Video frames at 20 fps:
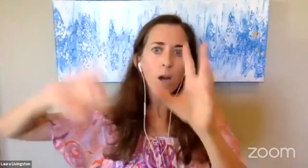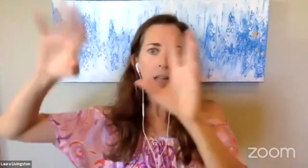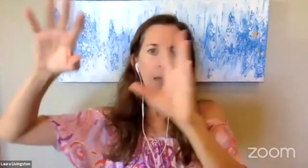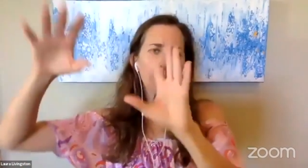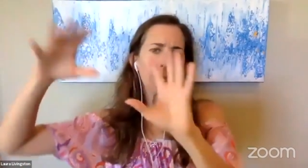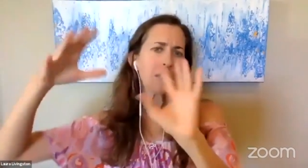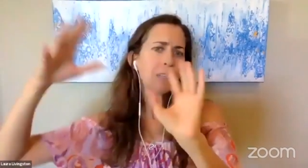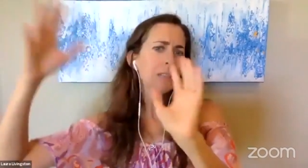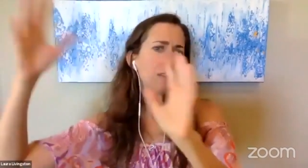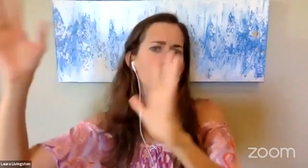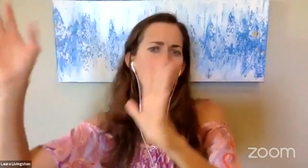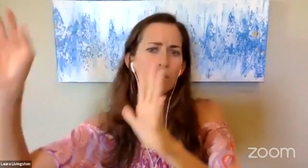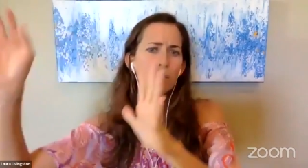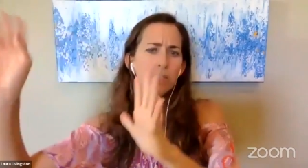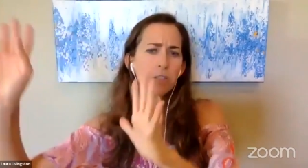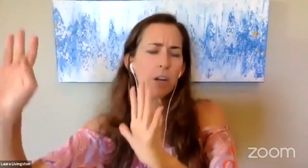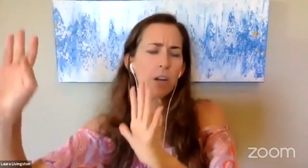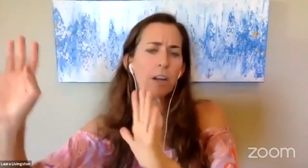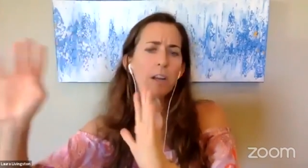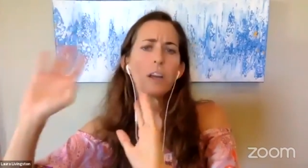i'm gonna
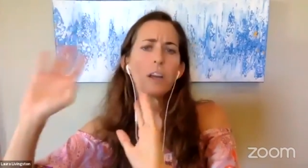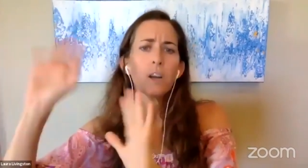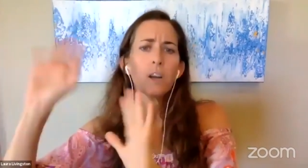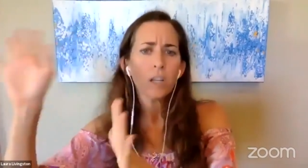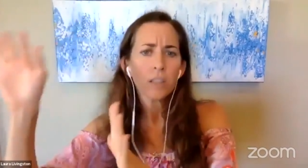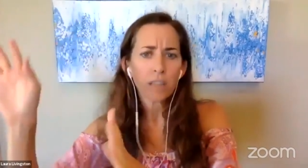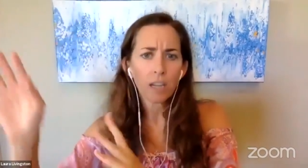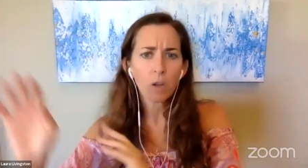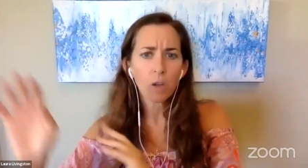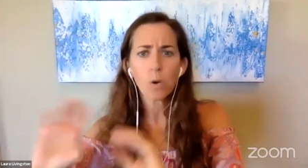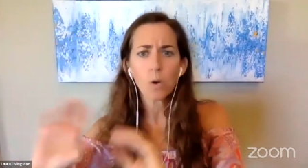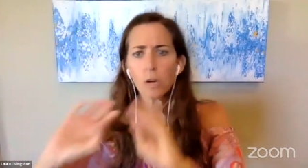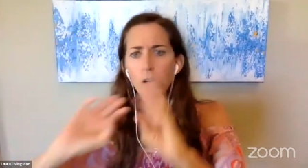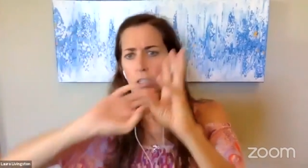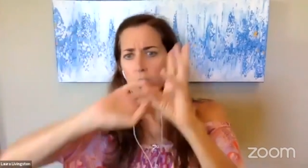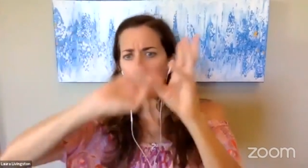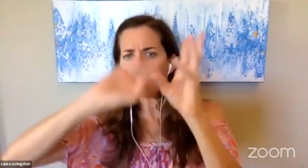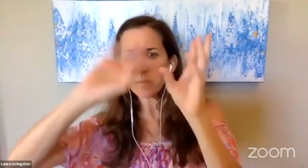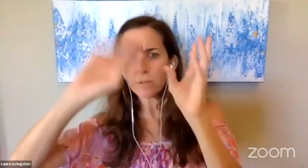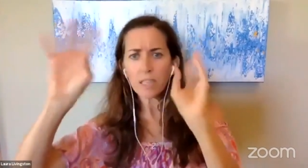sorry an online course
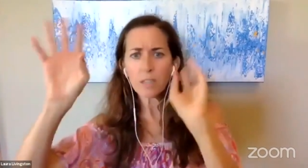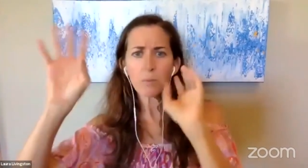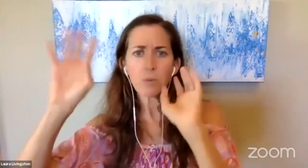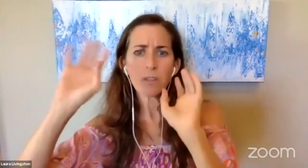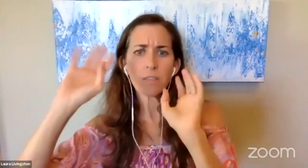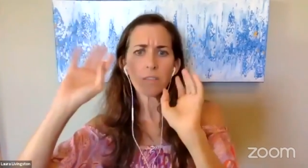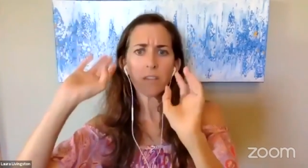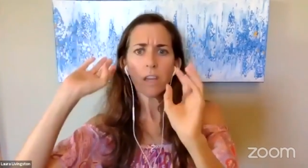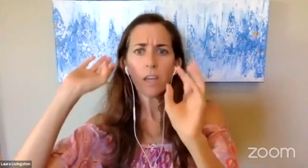complete with